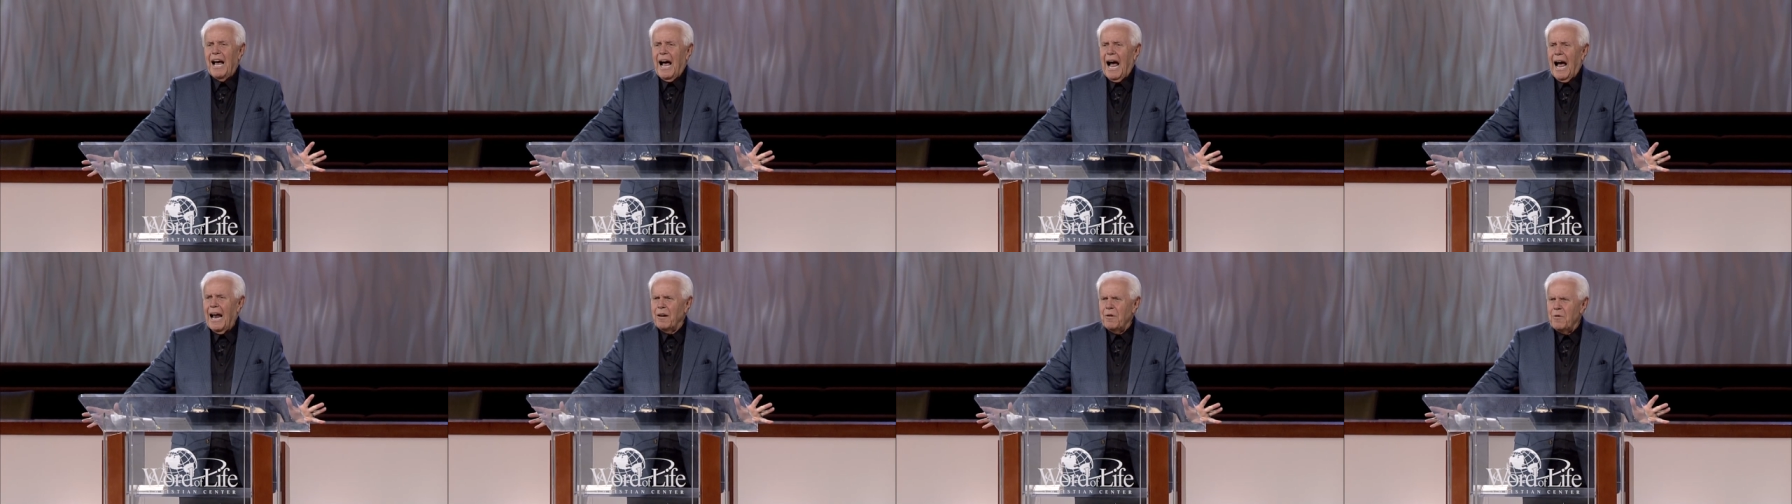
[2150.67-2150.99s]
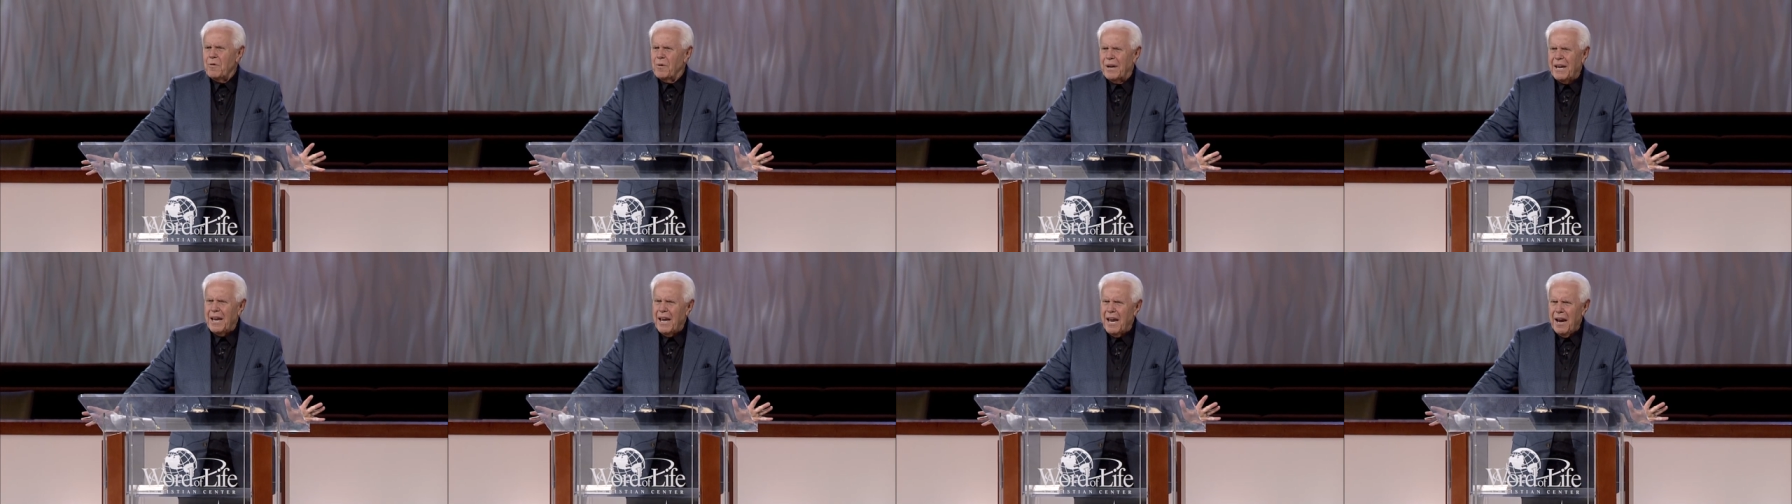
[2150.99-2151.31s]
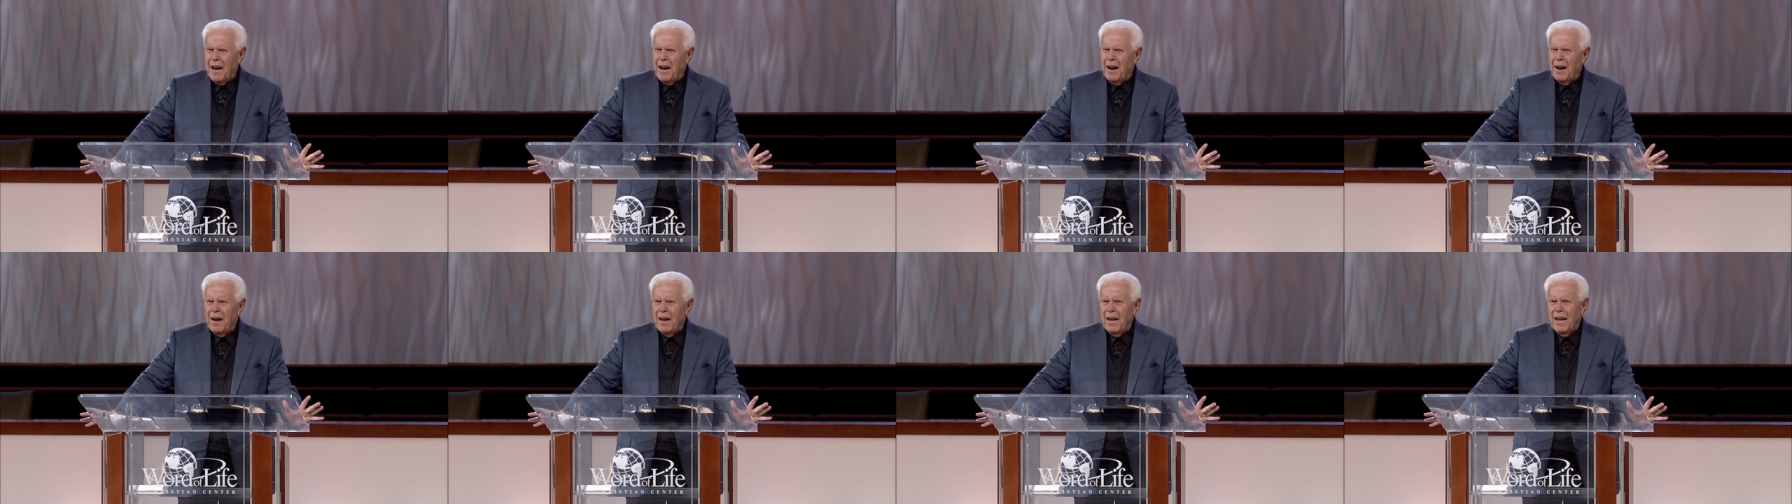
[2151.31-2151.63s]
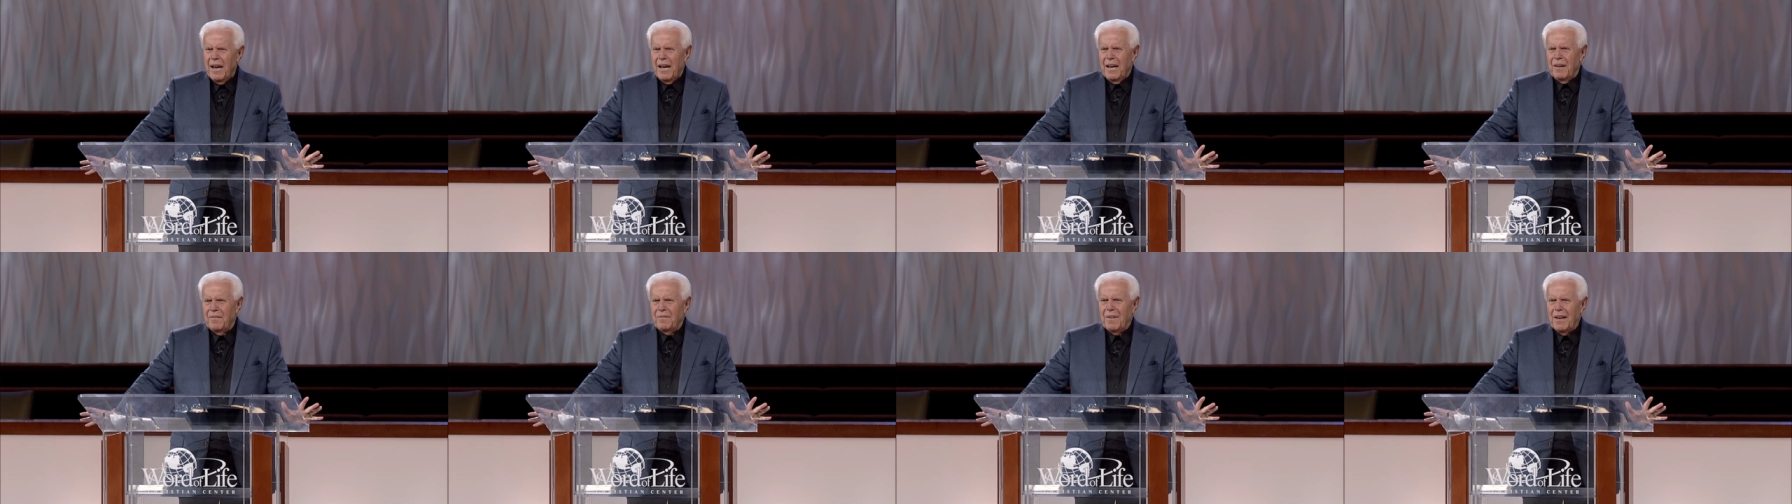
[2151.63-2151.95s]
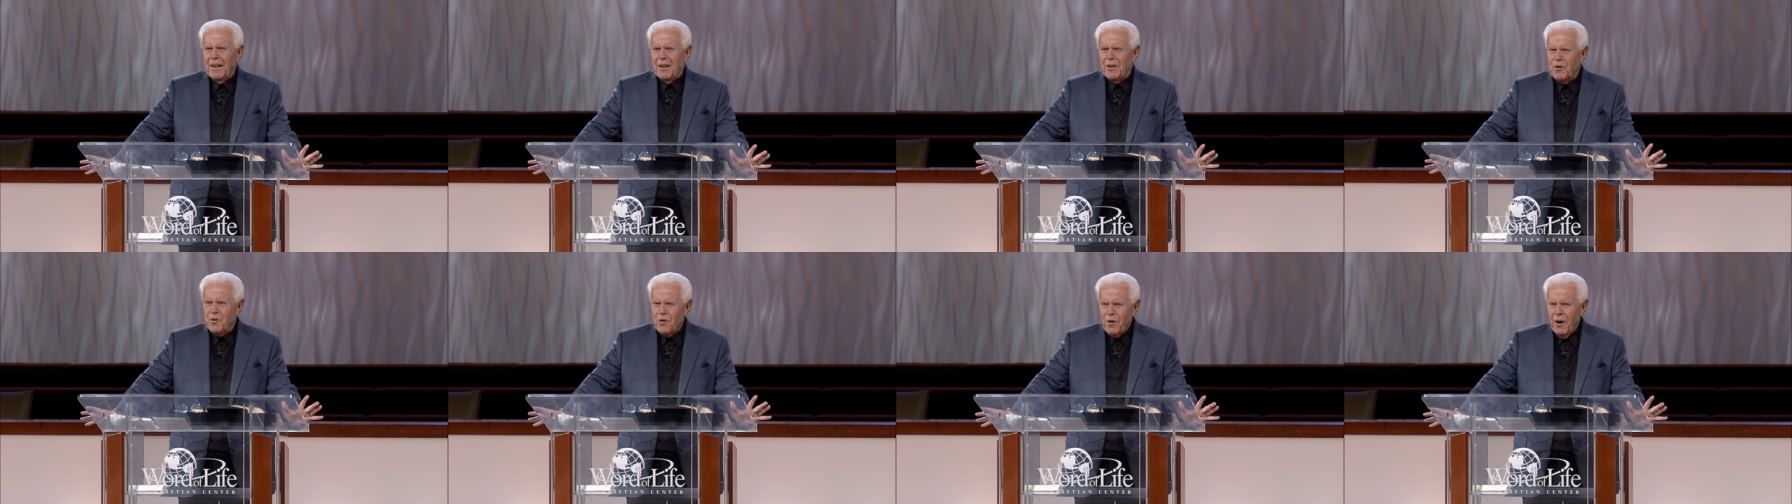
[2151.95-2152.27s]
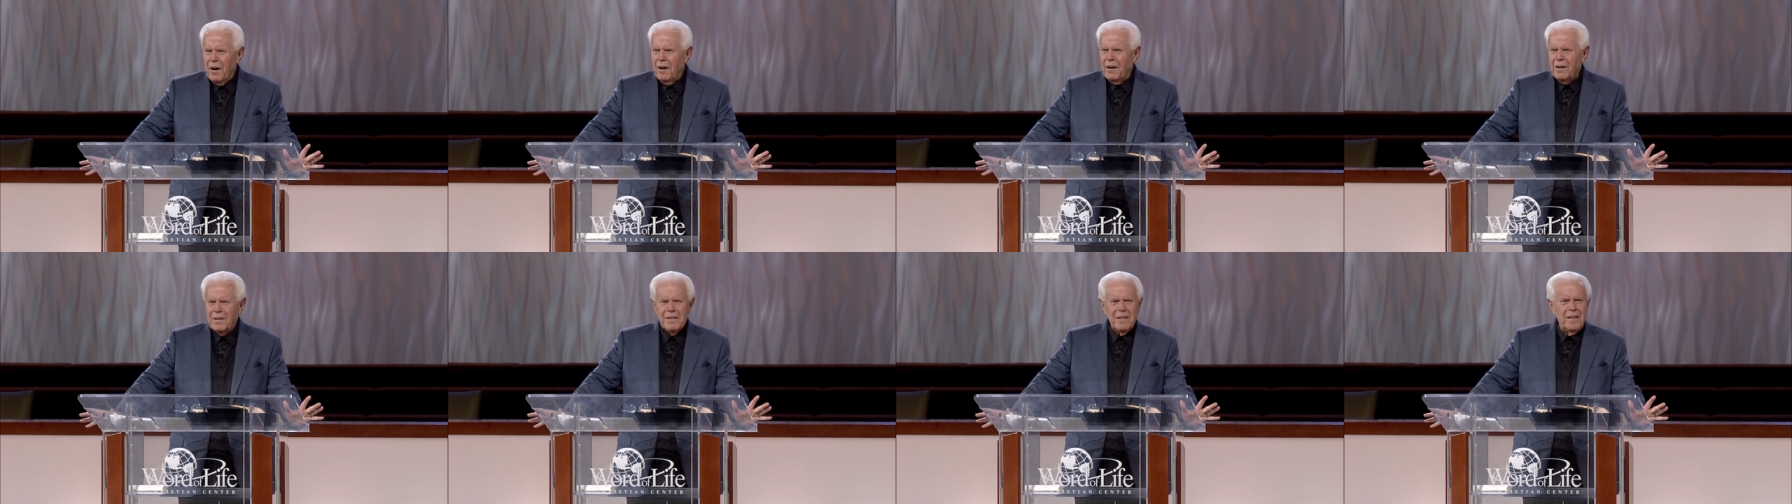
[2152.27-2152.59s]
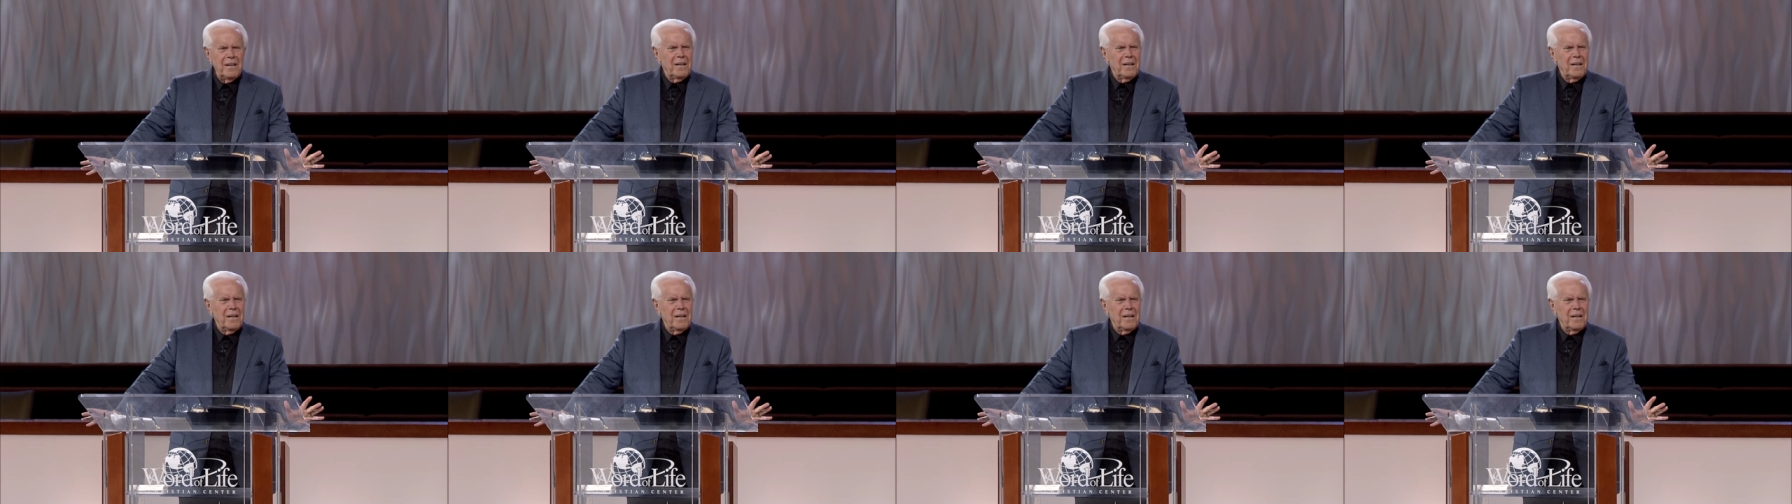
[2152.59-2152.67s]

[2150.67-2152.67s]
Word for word: I don't care if they're drunk,